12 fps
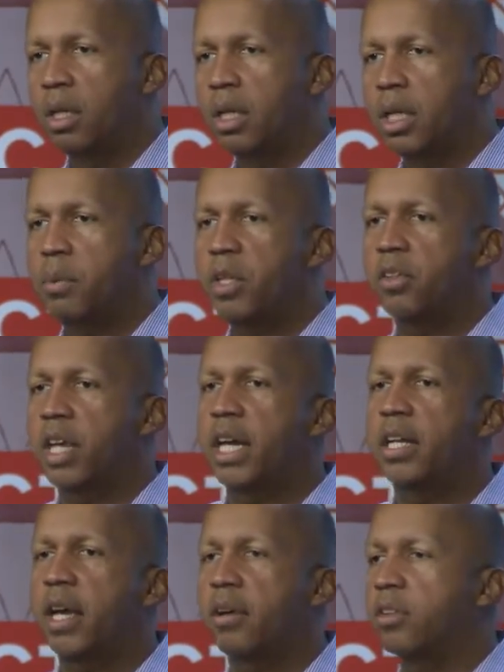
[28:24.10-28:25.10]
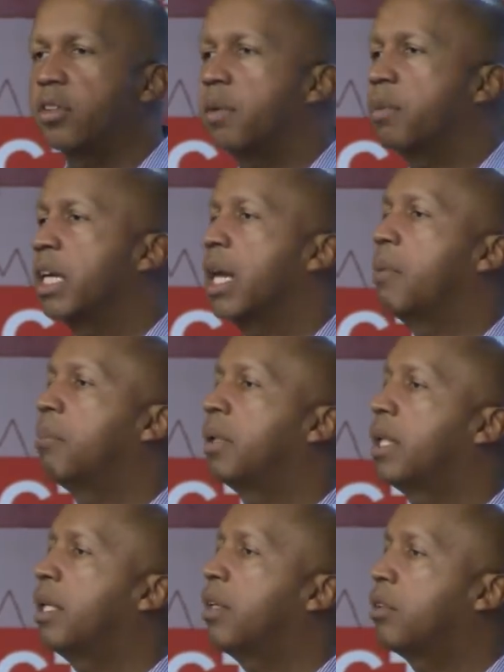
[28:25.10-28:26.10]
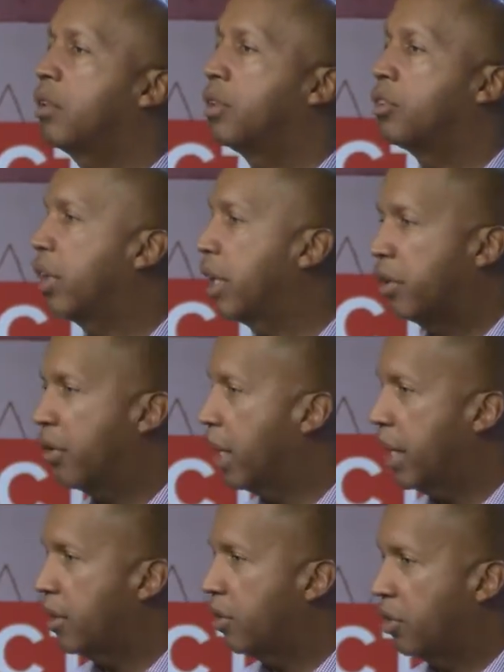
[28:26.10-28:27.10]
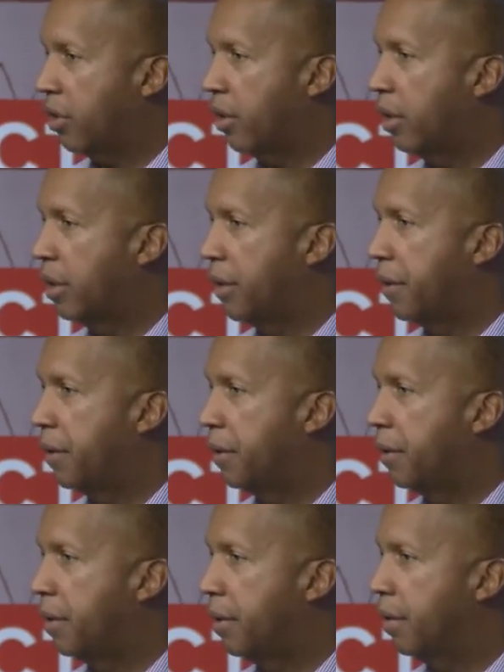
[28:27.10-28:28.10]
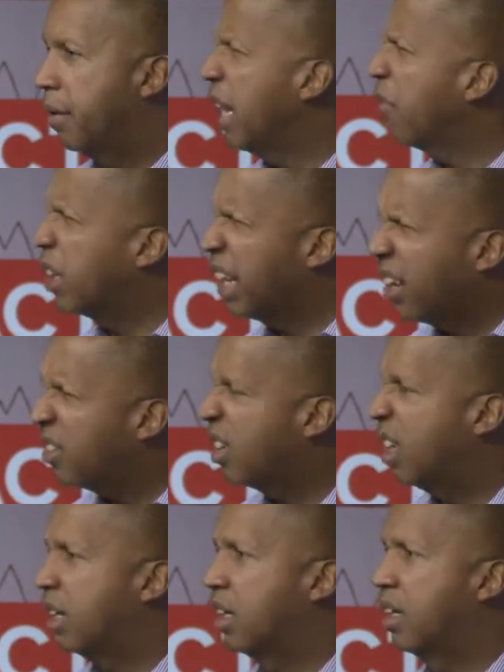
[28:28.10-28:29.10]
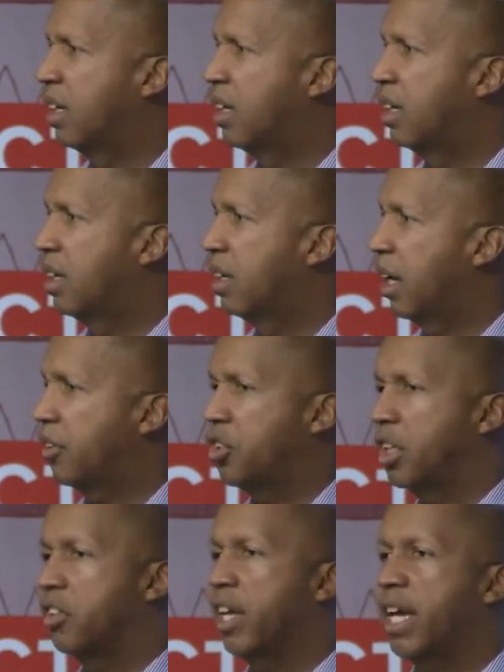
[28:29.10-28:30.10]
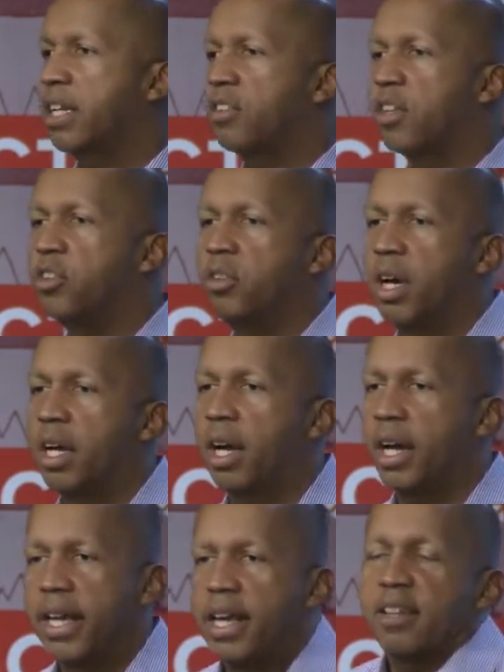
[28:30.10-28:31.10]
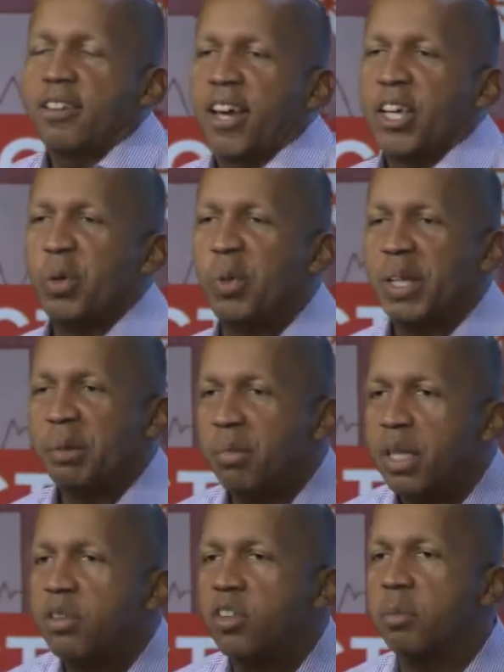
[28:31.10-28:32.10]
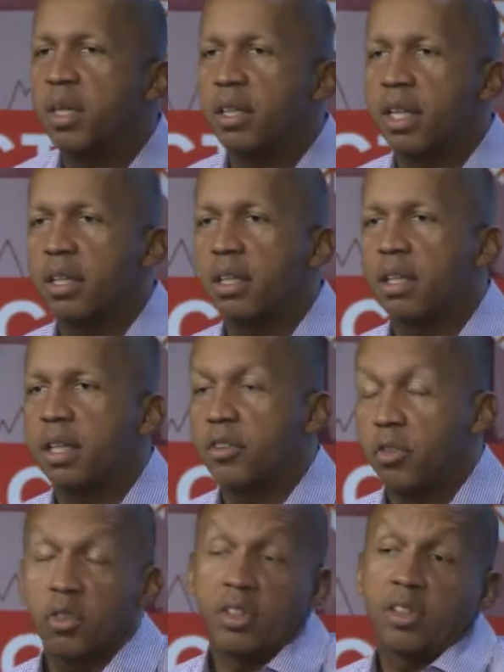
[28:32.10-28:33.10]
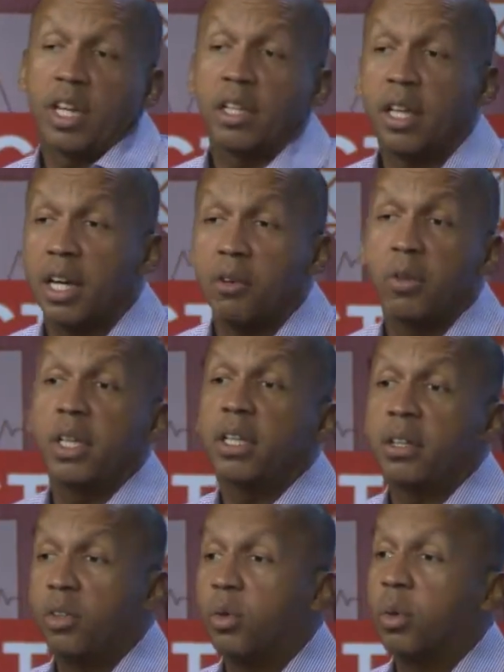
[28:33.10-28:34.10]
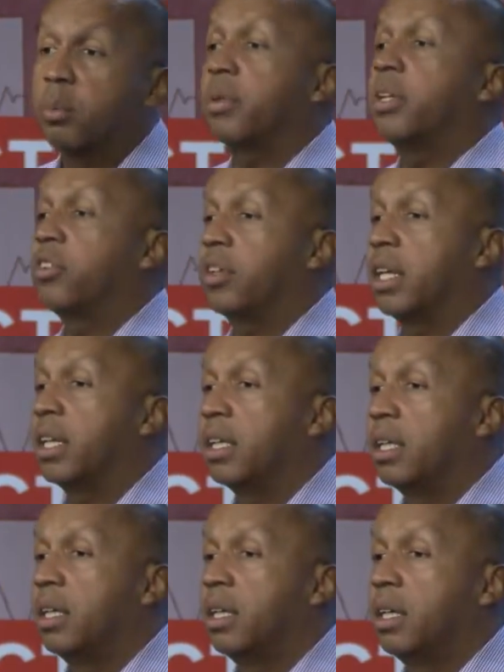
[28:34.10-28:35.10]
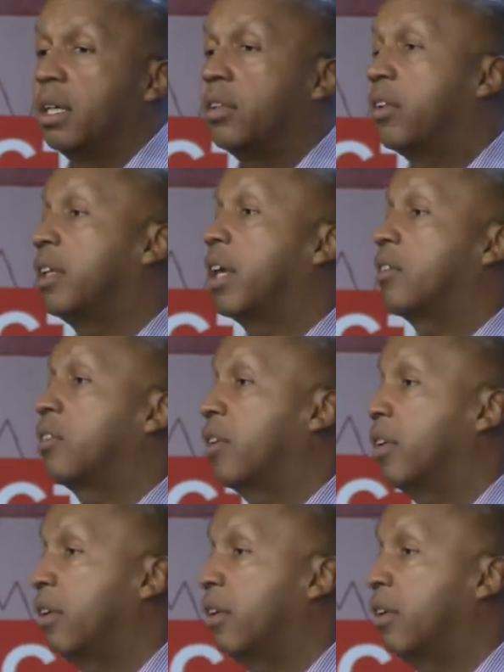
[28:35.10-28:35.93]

He put his hand out and said, "Can I please shake your hand, sir?" Never guessed it. I shook his hand. I said, "You know, I can't tell you what it means to me that you just said that. I really do appreciate it." He said, "Yes, sir."